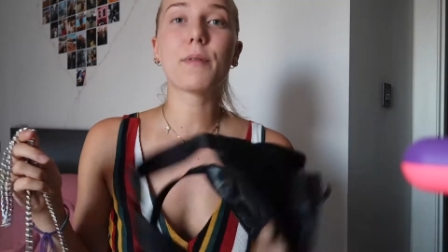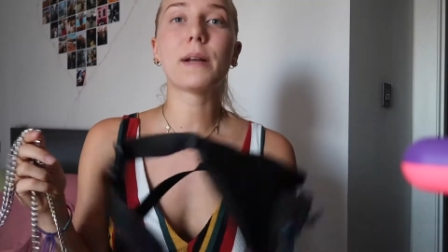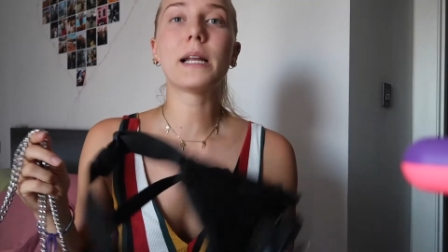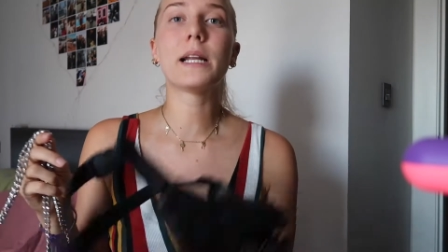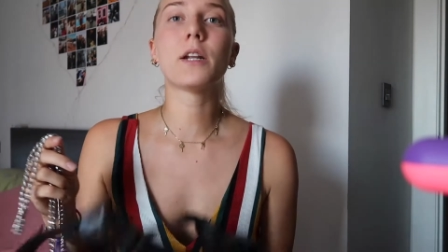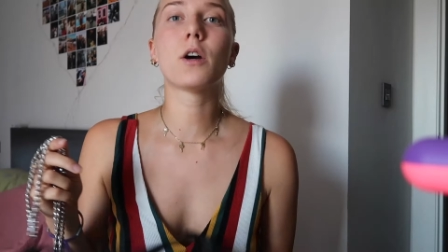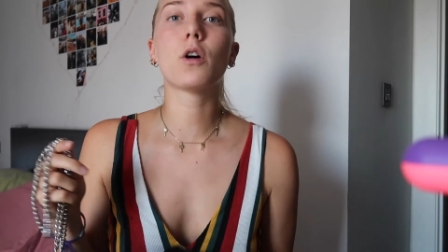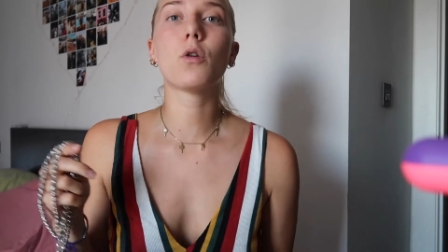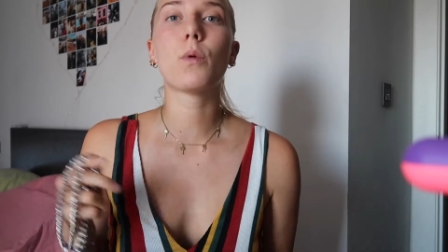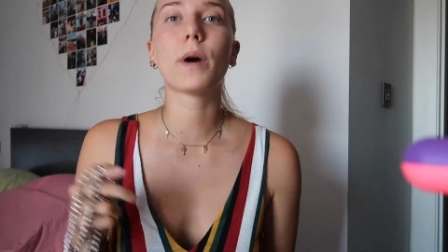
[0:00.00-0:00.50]
really
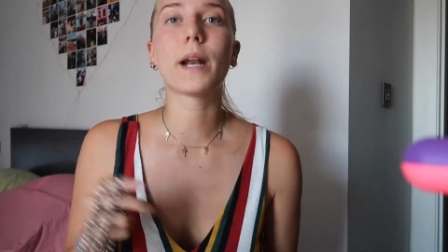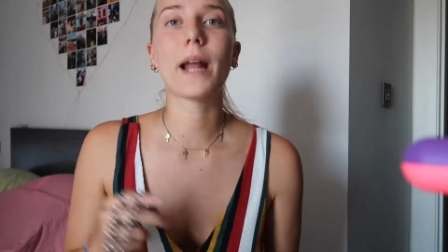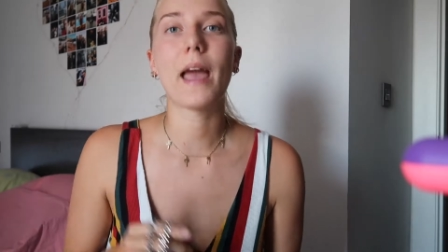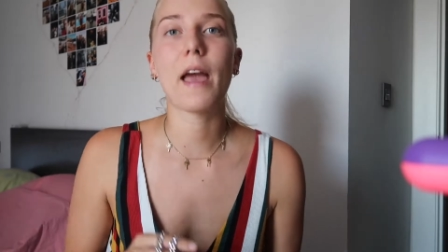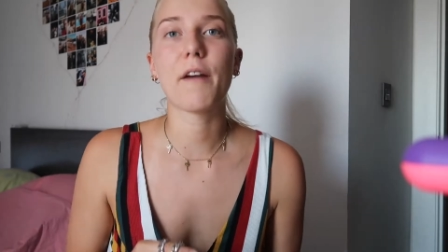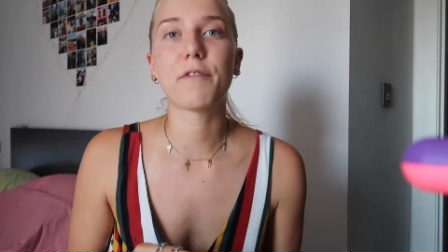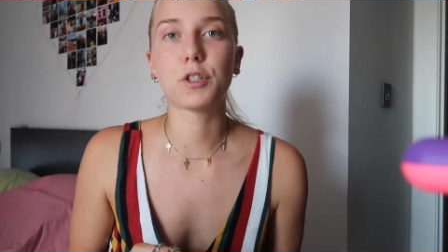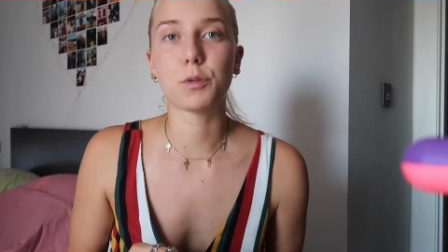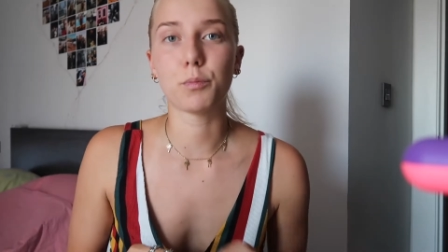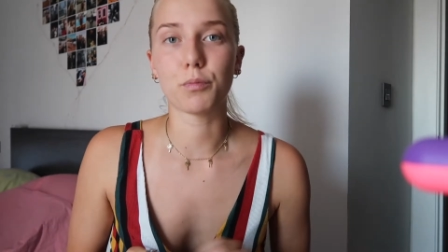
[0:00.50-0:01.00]
know what I
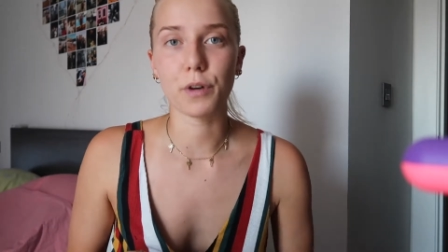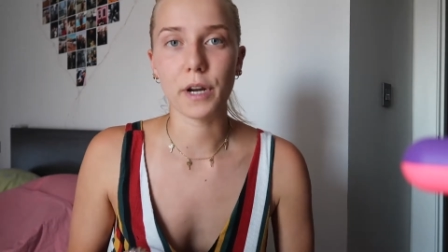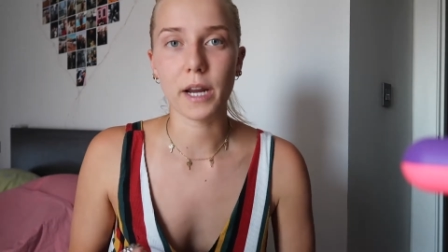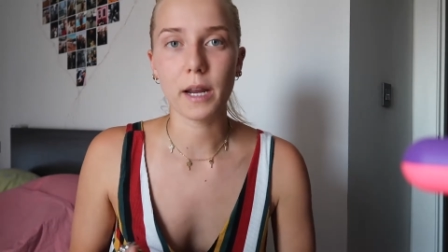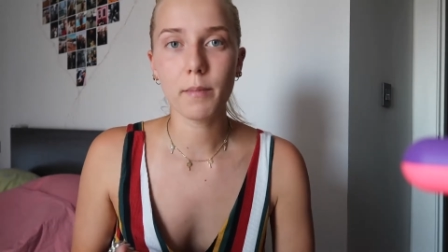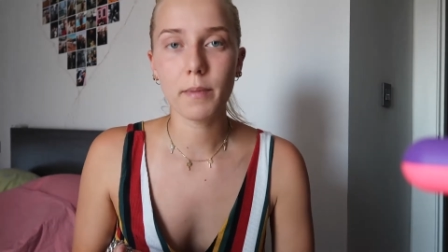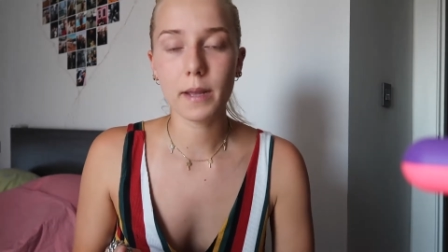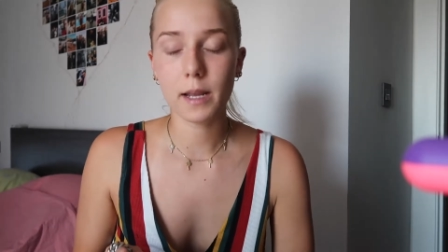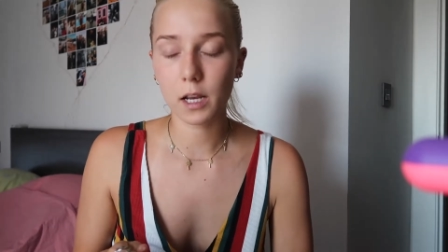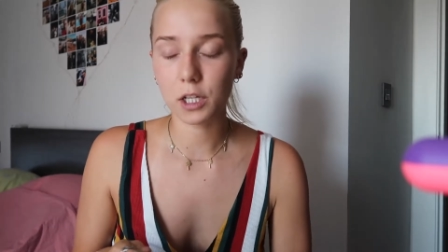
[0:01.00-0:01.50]
have to
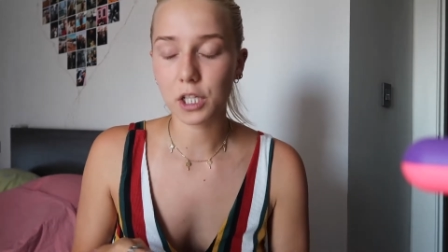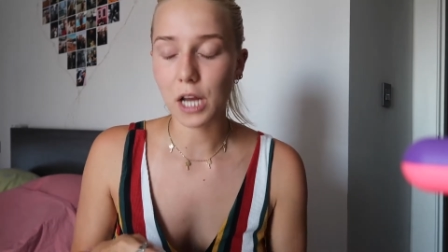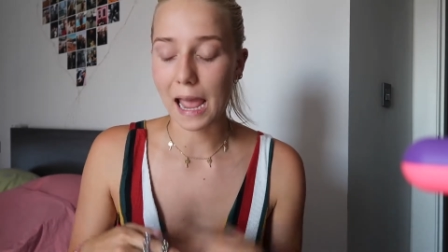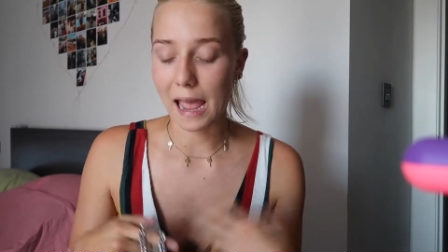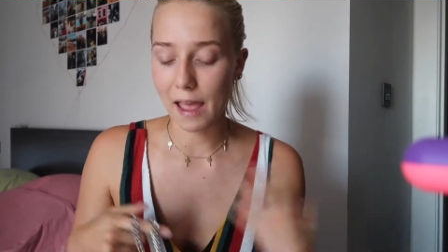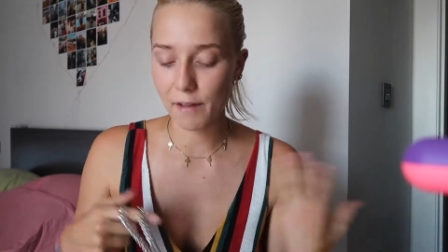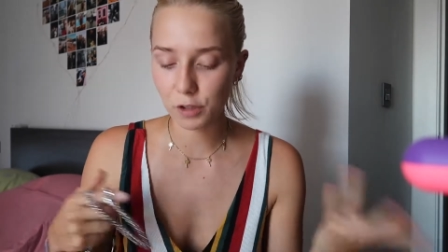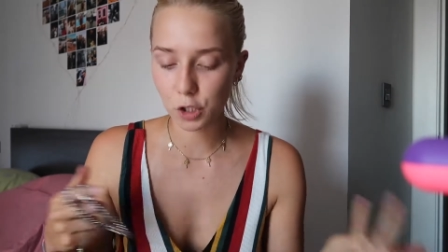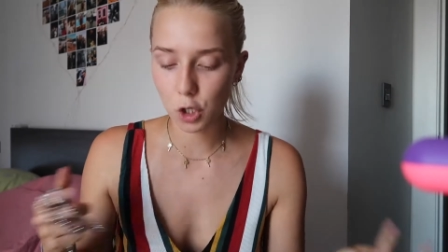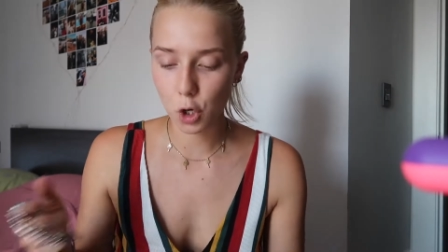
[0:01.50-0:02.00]
bring because I
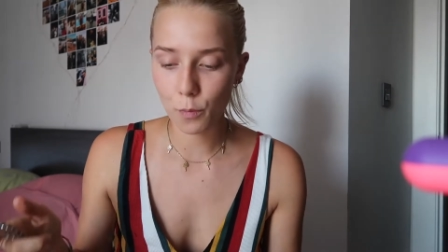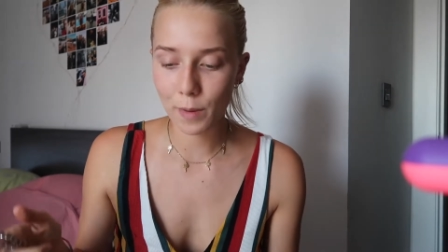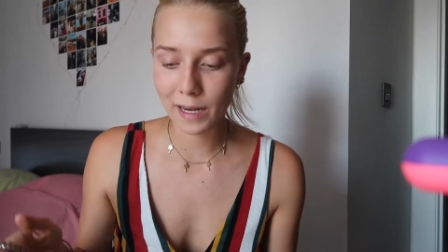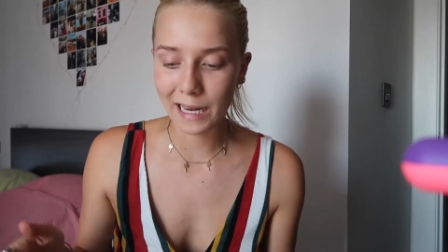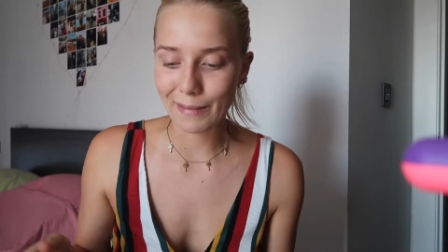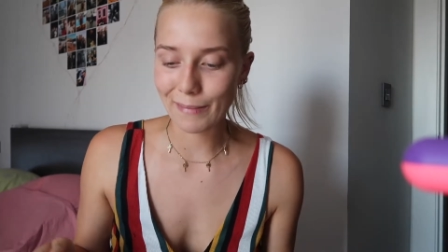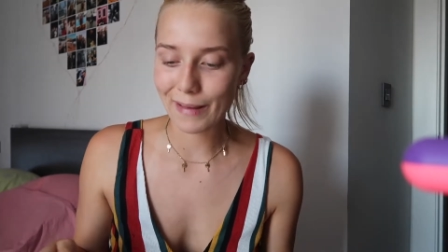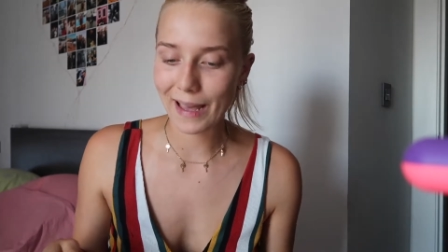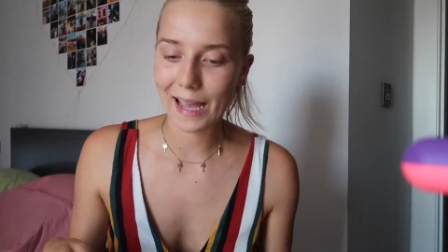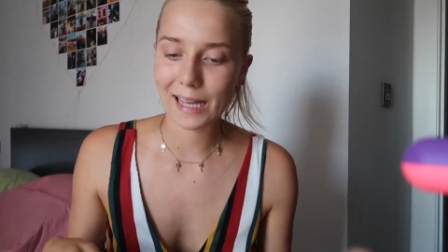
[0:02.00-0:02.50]
have so
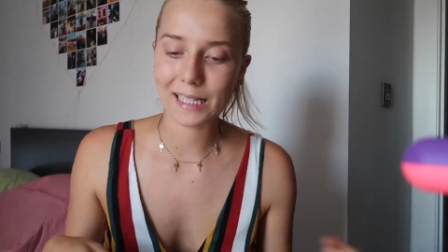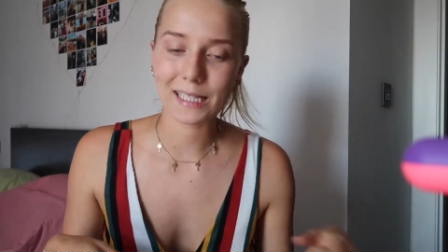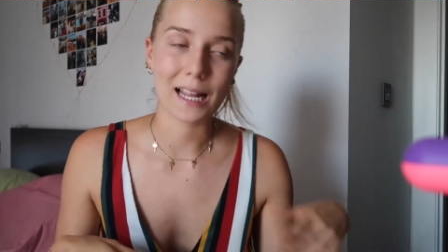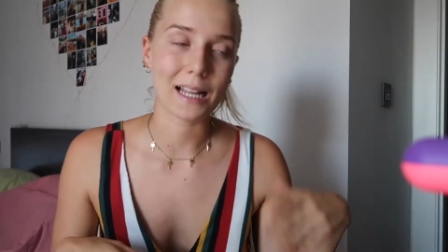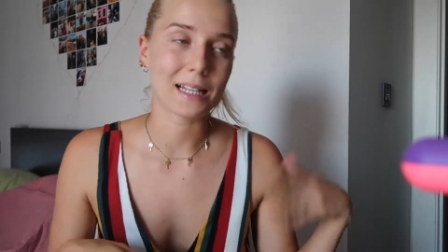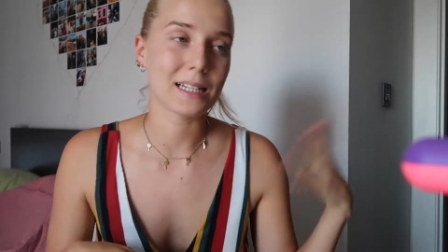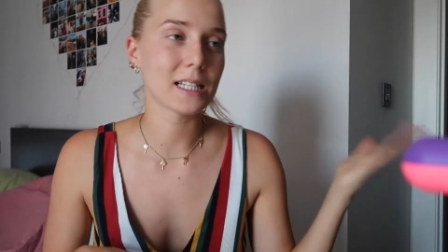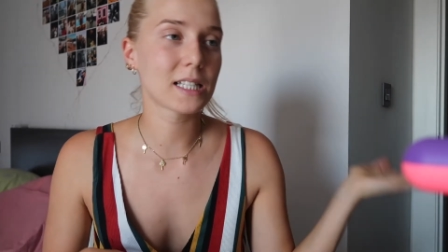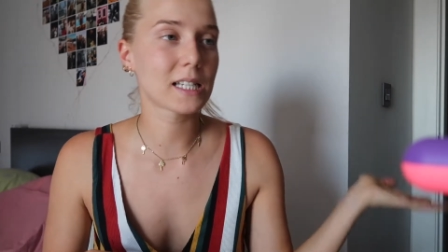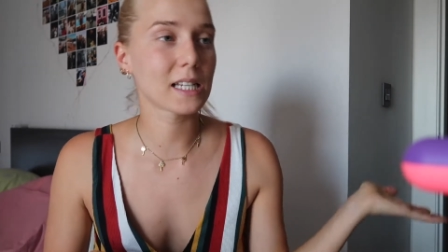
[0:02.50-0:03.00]
many bags
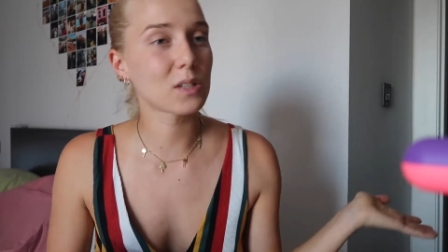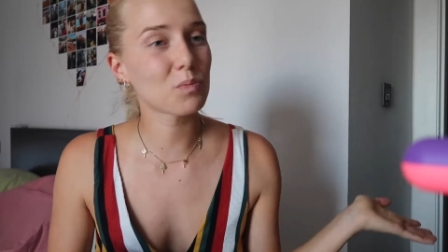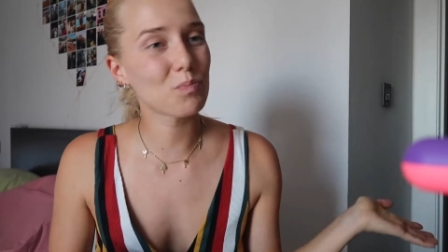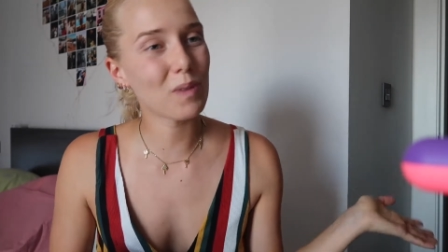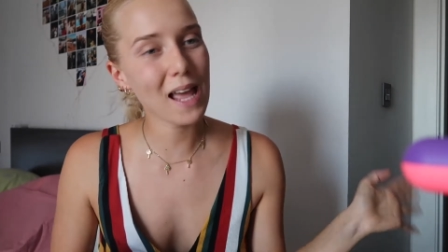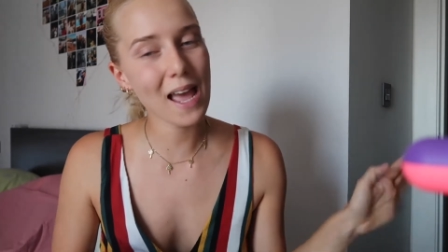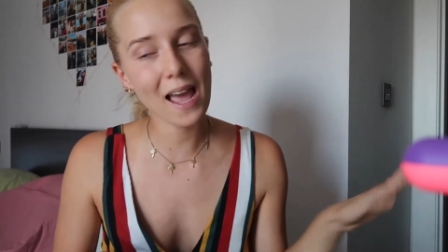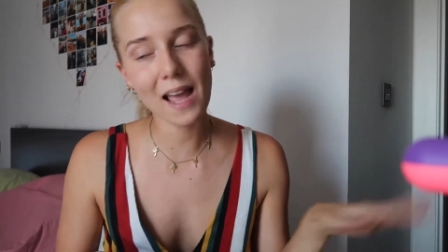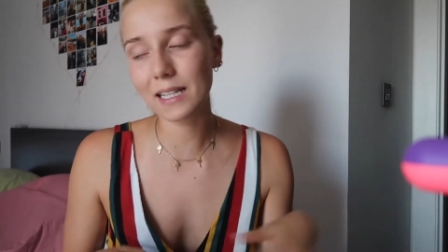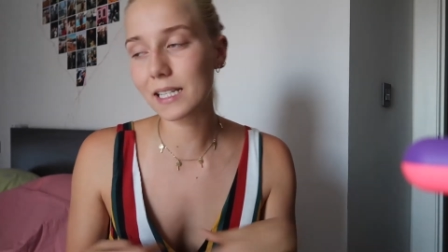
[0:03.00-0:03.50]
like this is
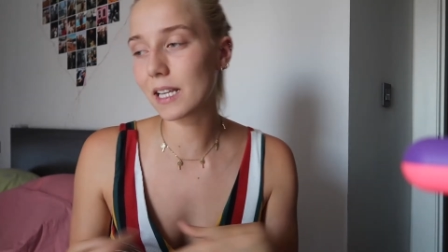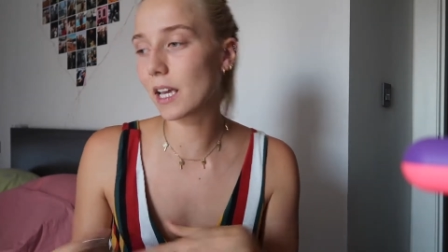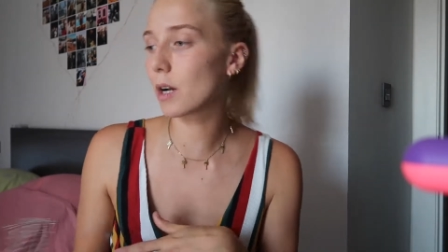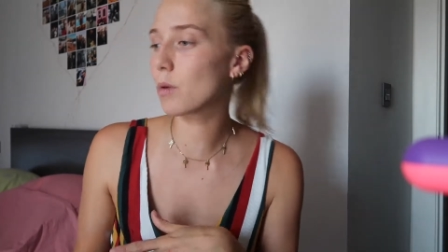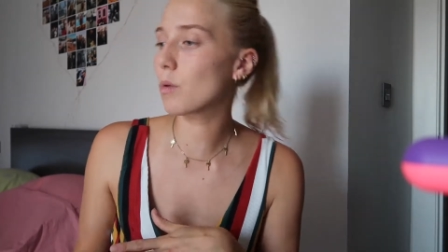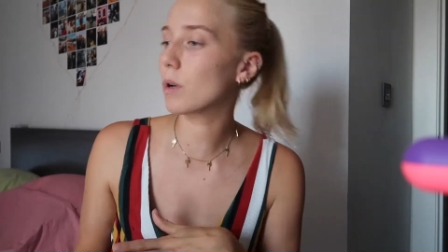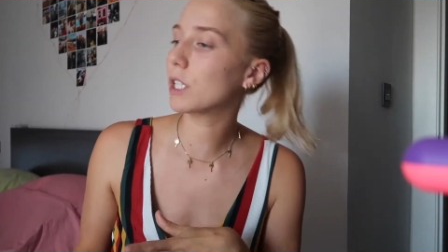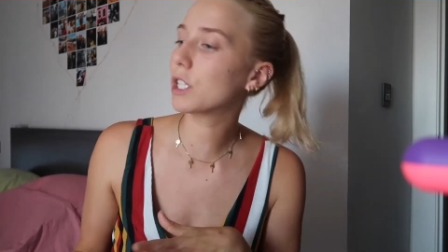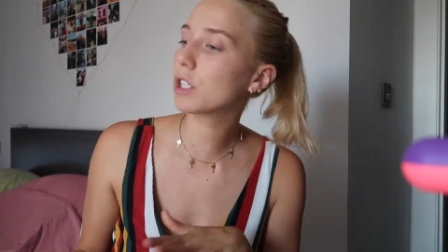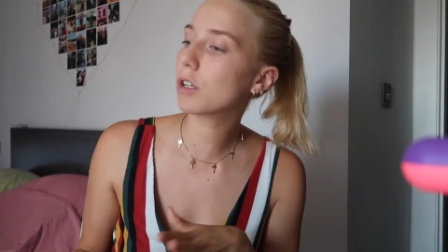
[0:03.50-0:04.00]
black the other
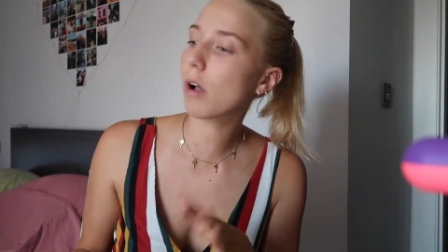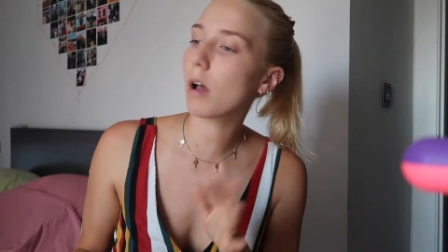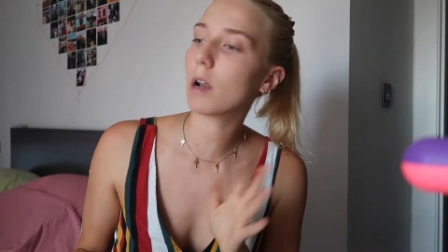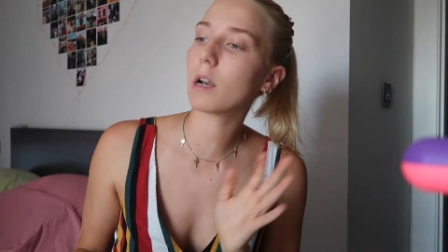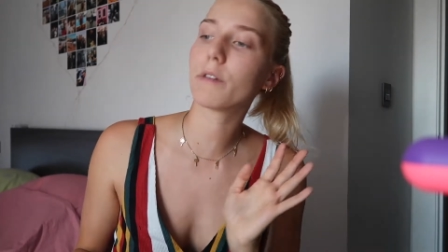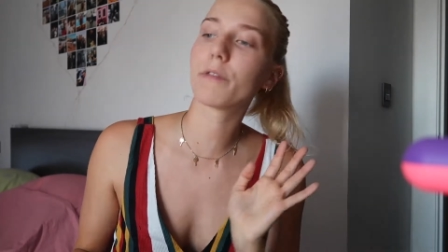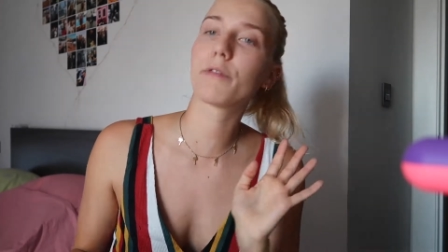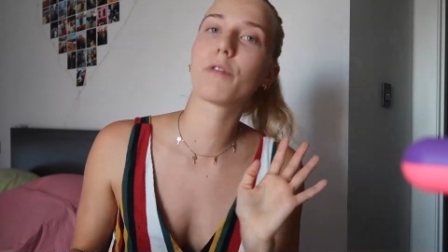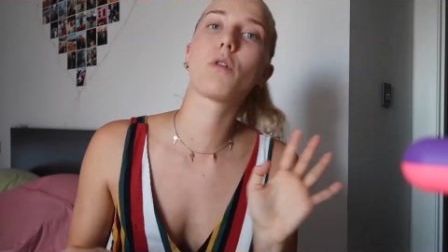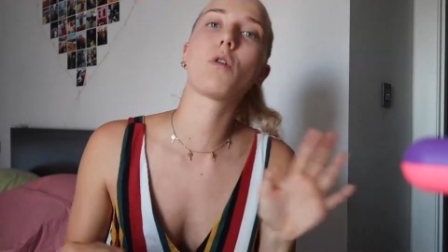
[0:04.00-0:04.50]
one is
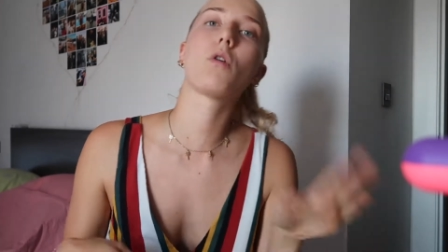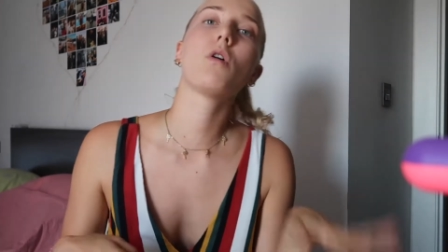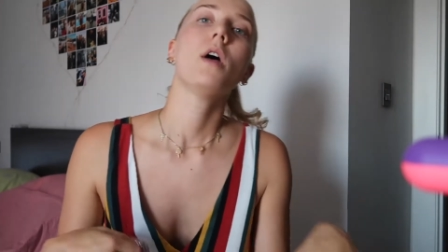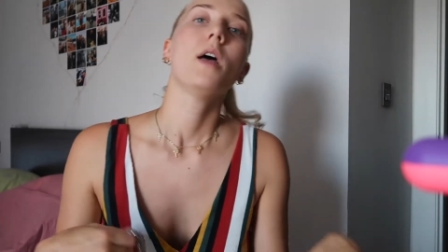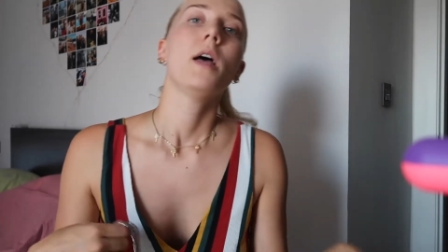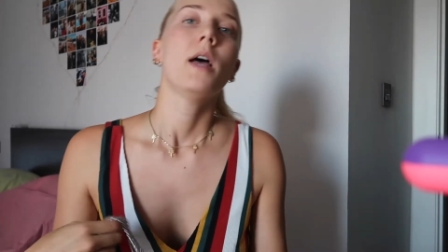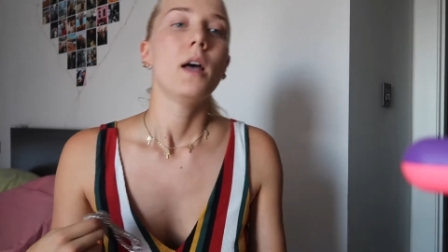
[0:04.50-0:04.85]
colorful